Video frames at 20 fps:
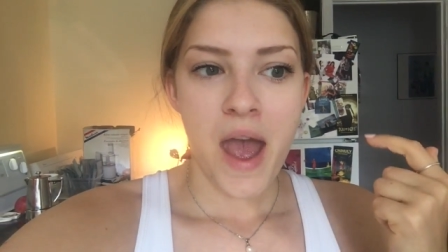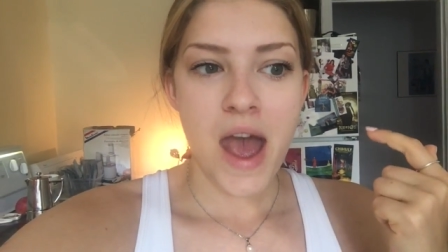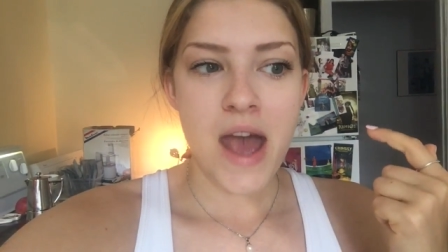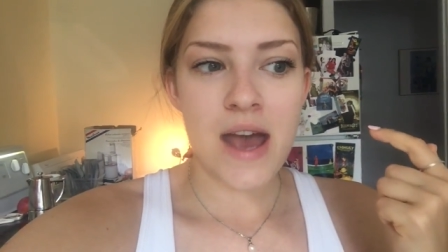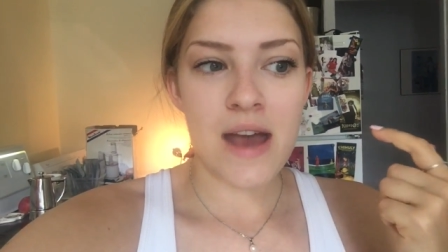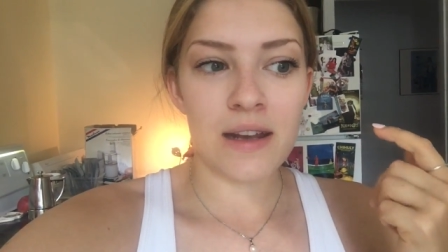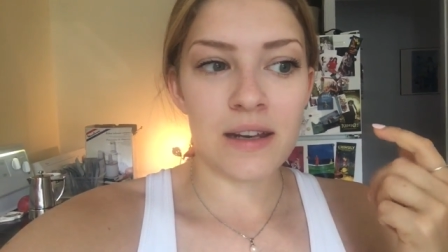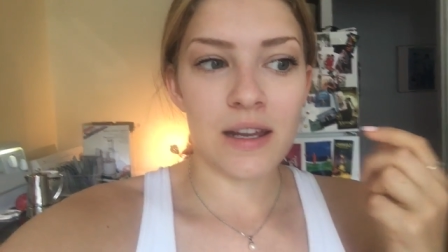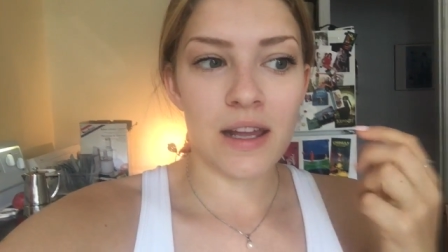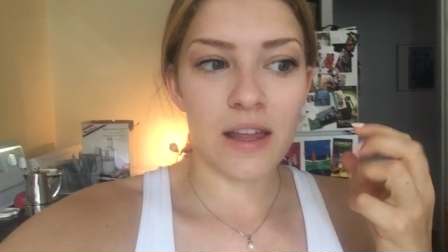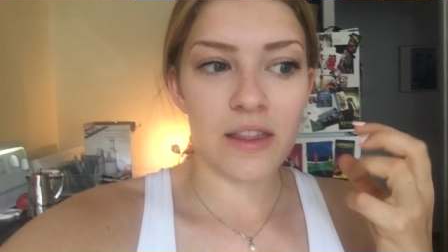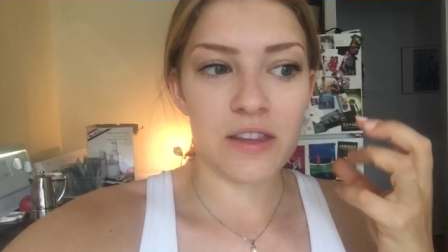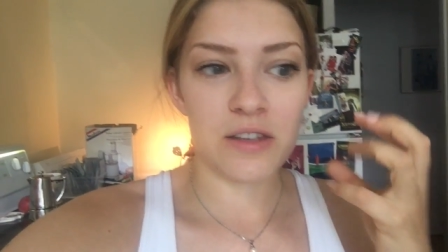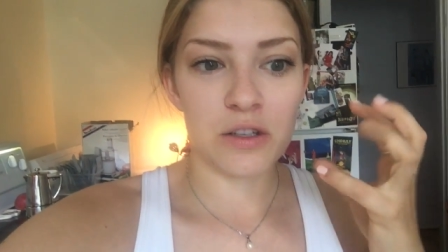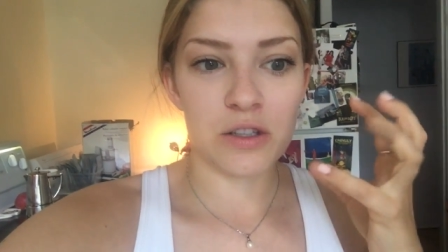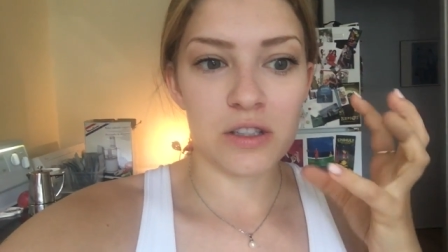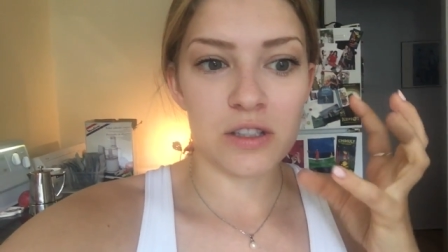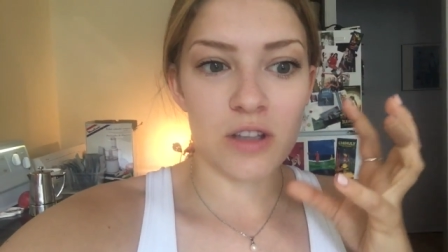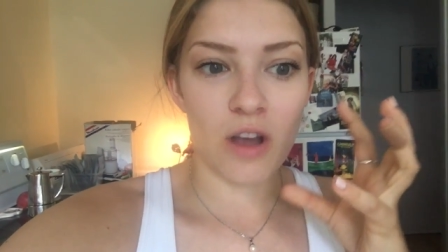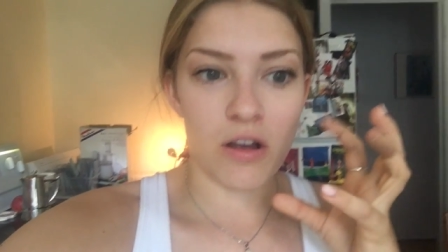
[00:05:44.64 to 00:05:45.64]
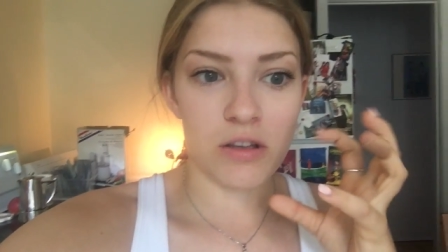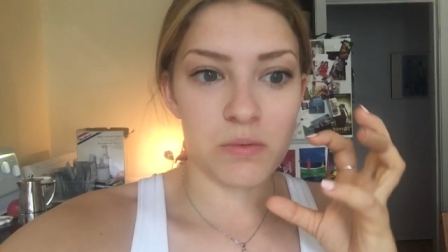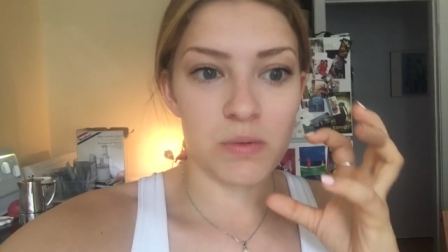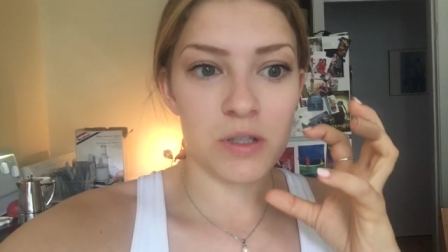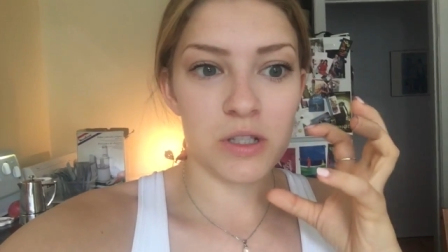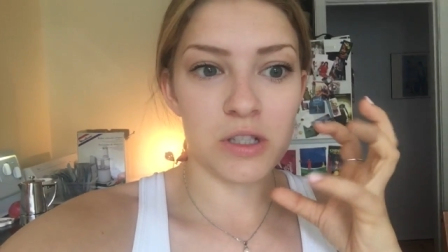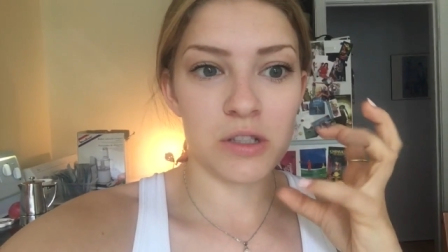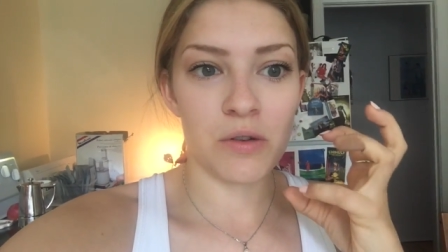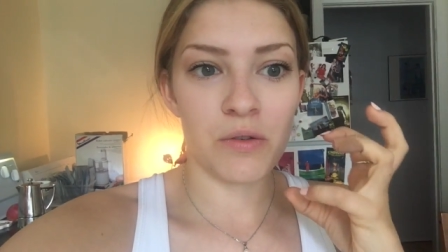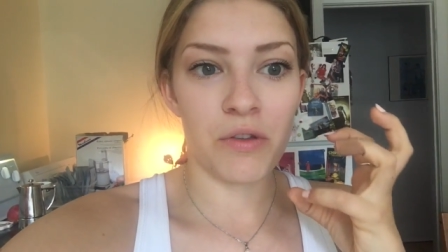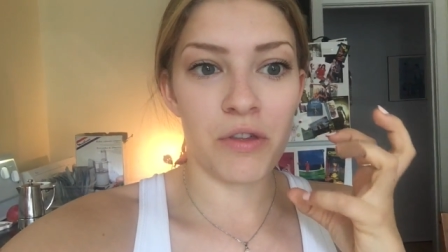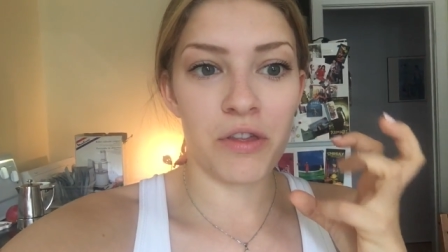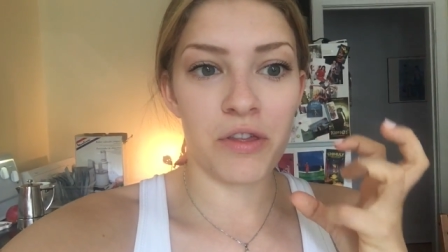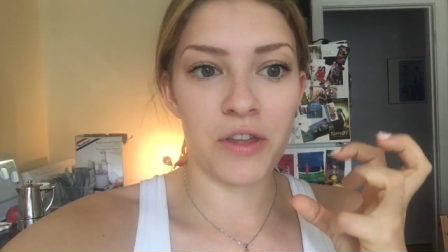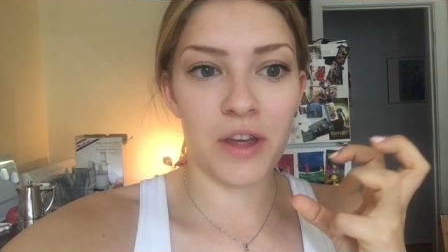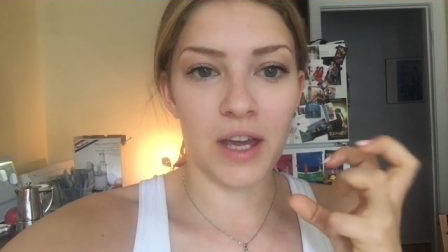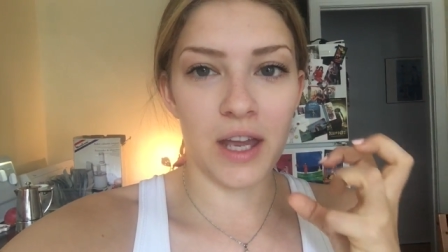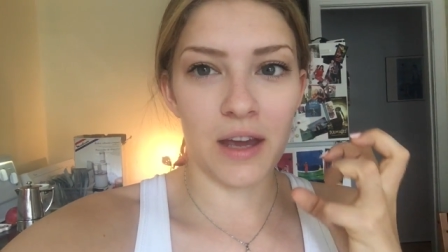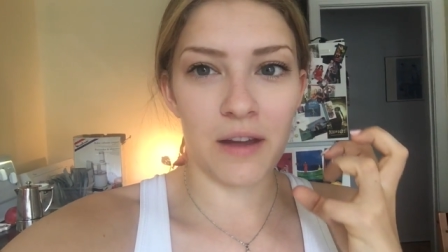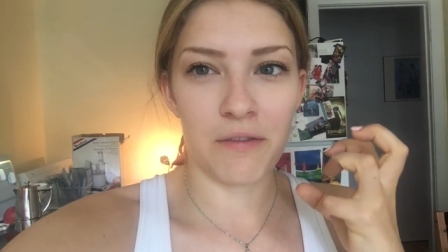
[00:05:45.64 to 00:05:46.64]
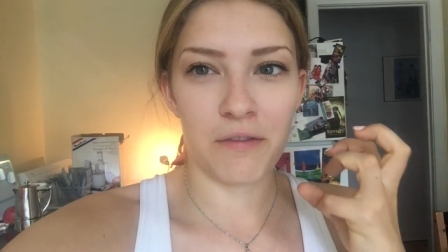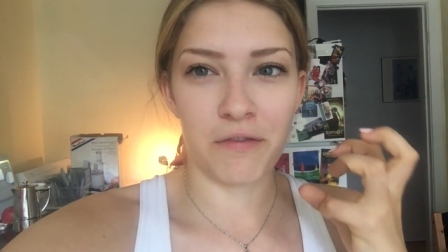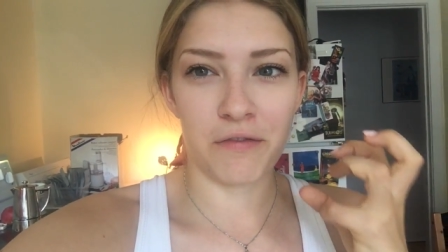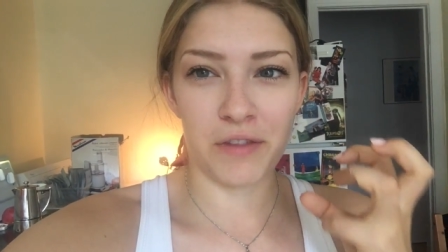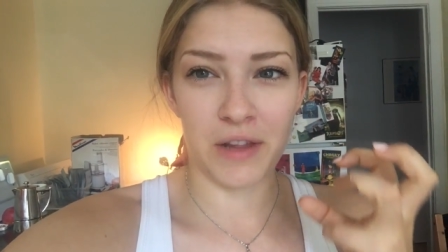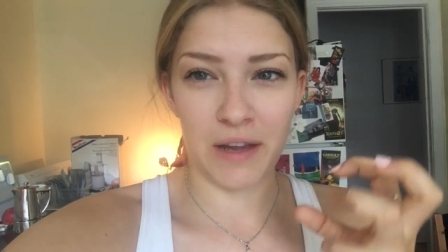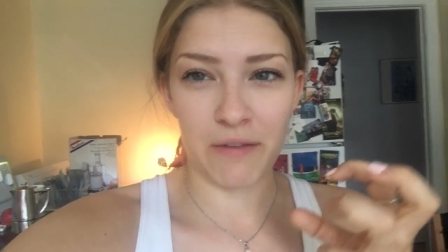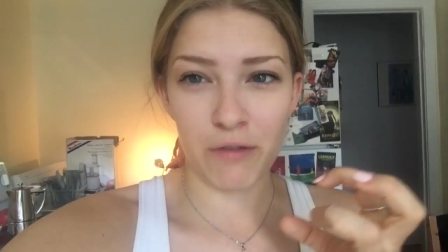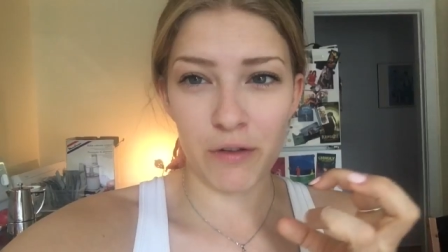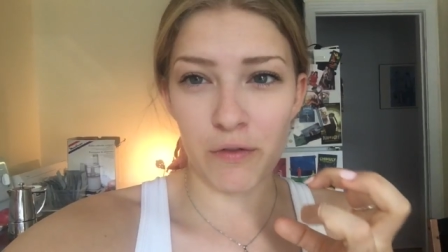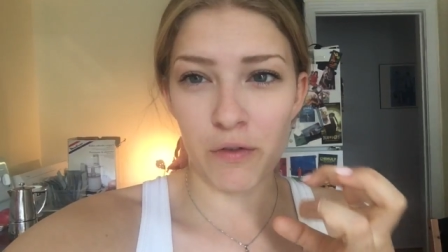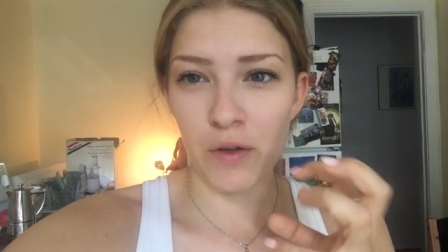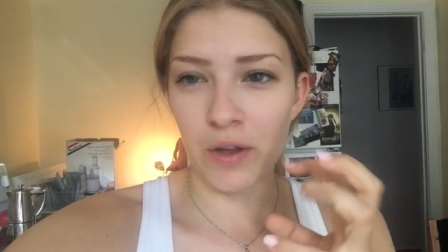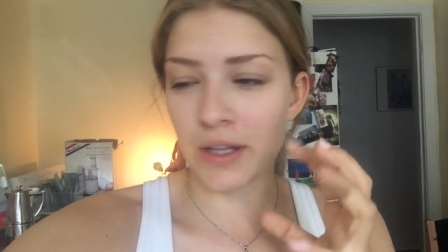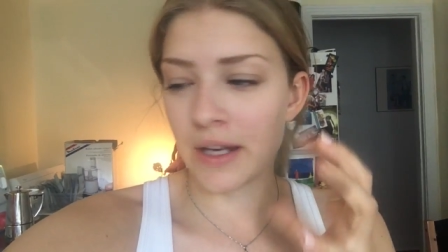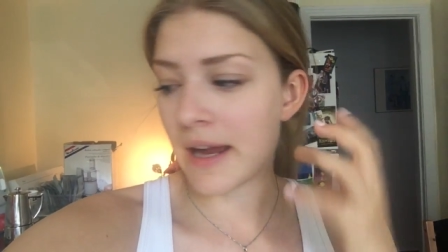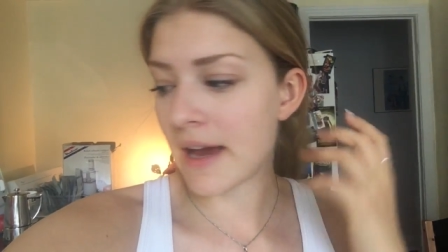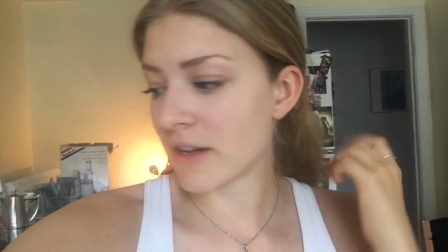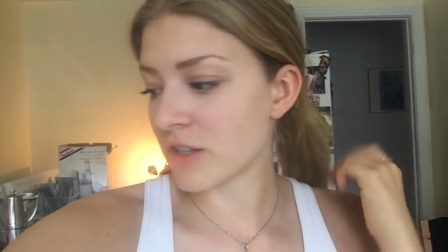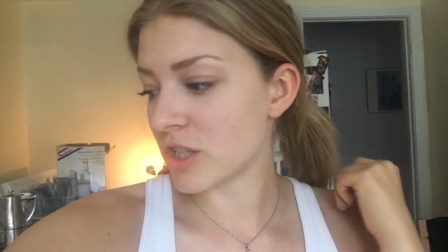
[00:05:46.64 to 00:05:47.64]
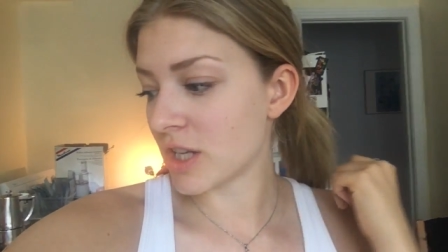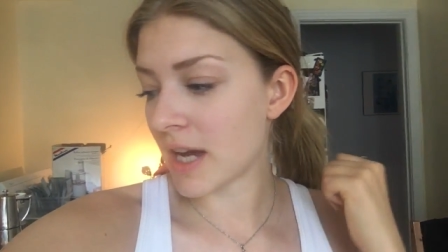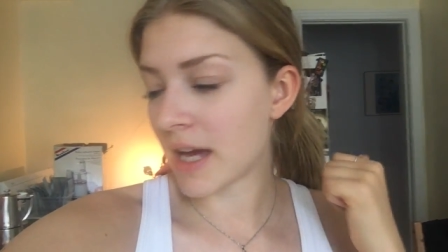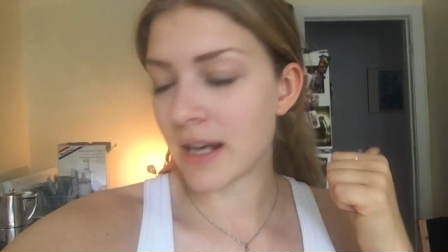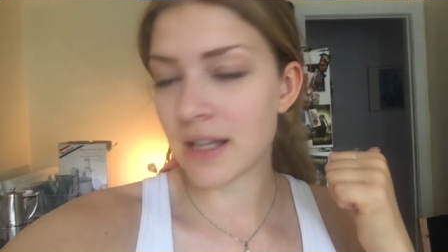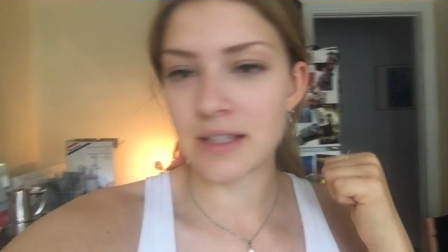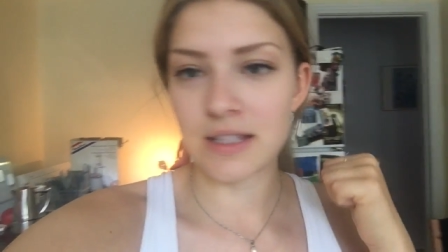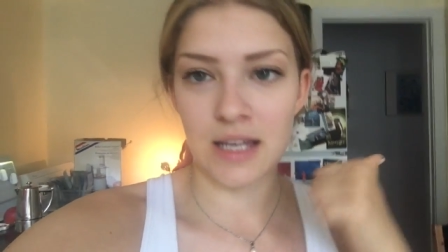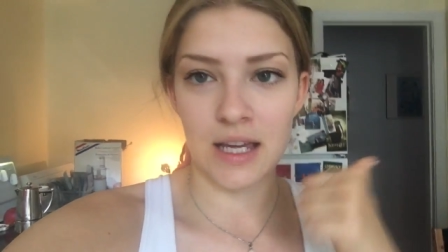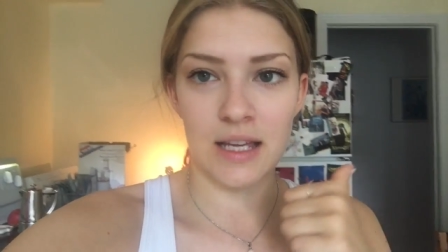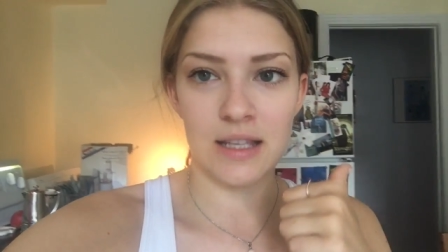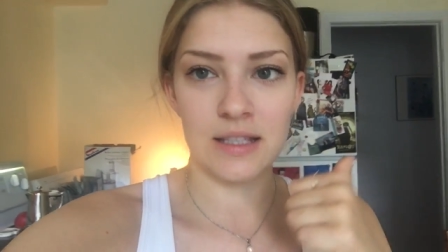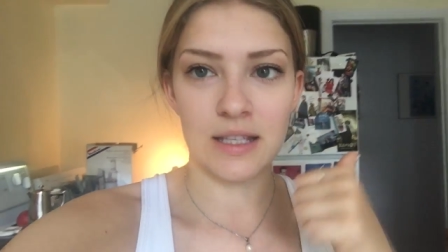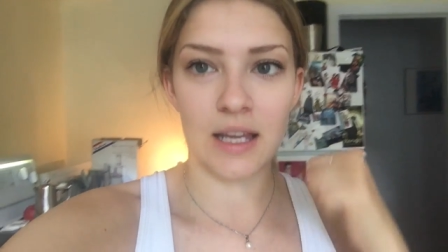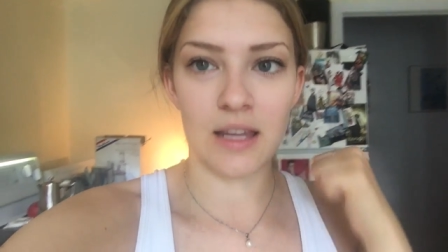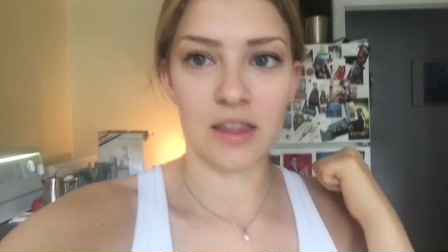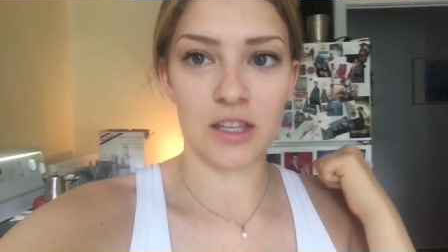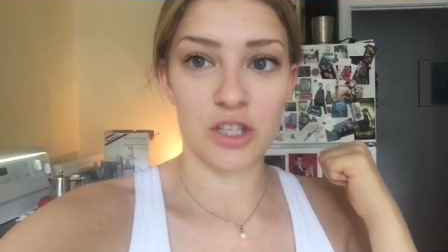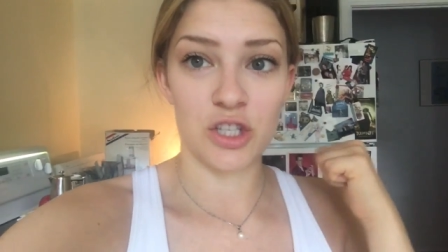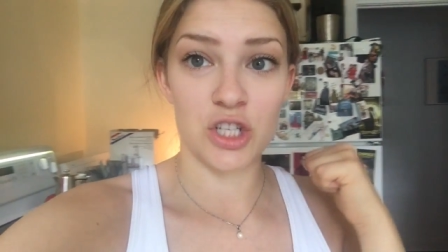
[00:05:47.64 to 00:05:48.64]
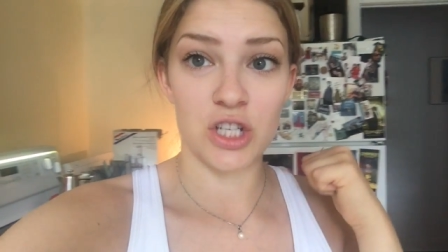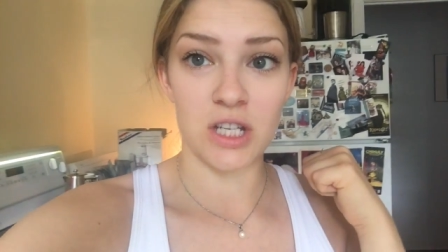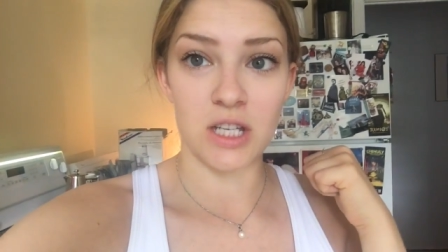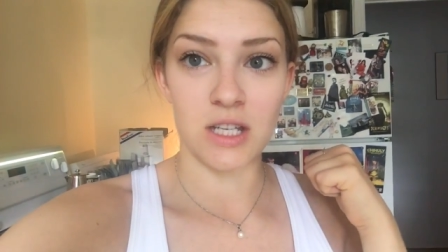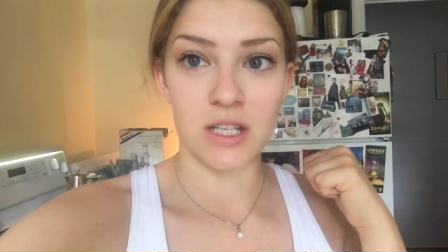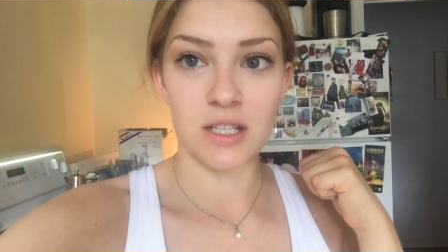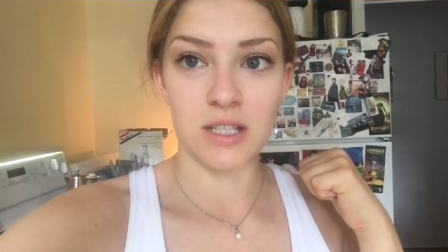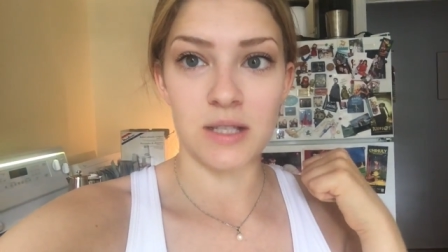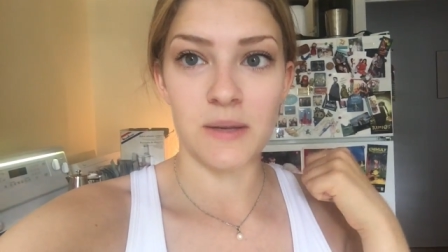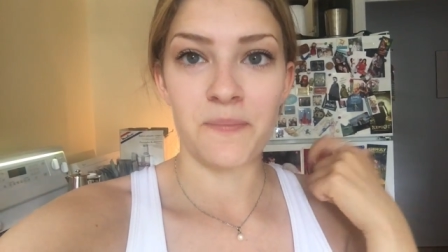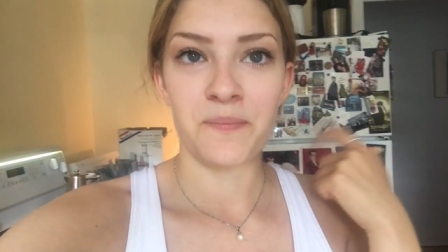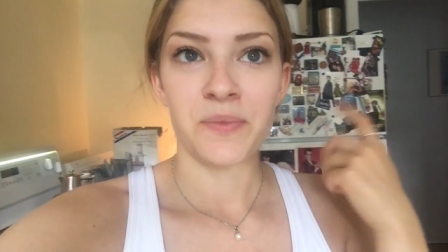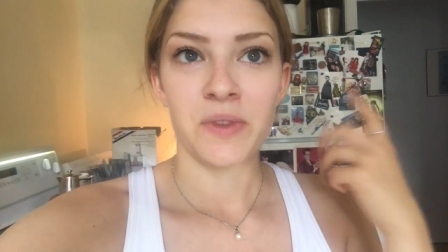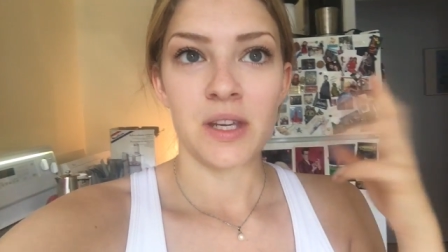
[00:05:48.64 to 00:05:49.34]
And the sauce was so thick and flavorful and it actually kind of tastes like the cheese